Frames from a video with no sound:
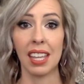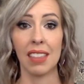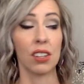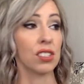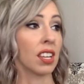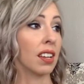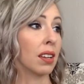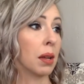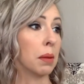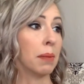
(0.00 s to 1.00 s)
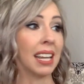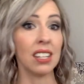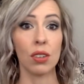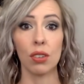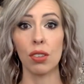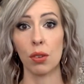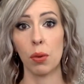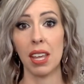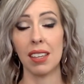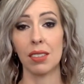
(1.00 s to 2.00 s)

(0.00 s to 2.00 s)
There's a mighty earthquake.